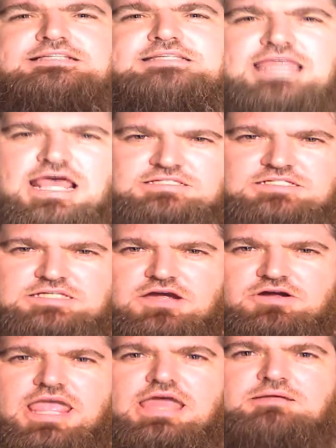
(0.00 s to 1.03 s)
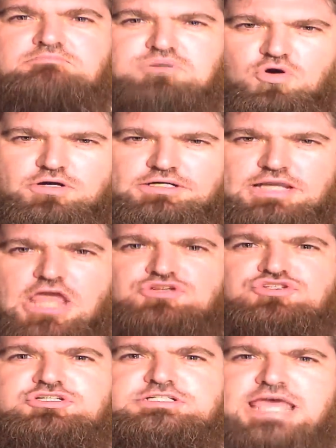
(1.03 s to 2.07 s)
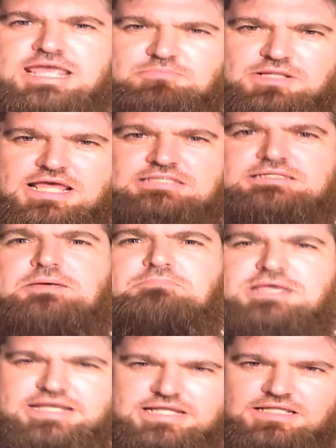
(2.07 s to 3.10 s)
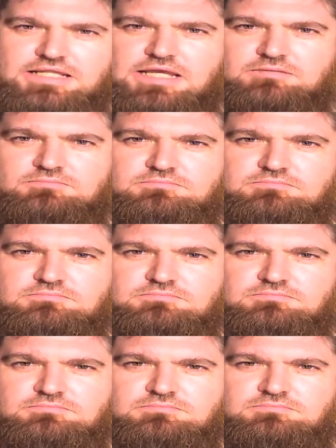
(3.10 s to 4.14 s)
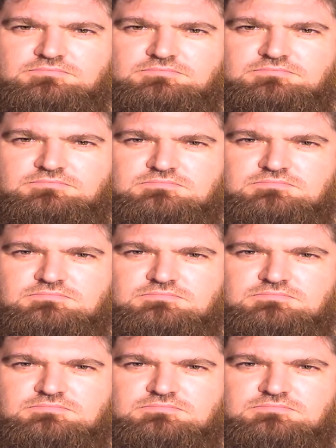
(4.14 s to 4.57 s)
I think it's necessary and important and should take place immediately. And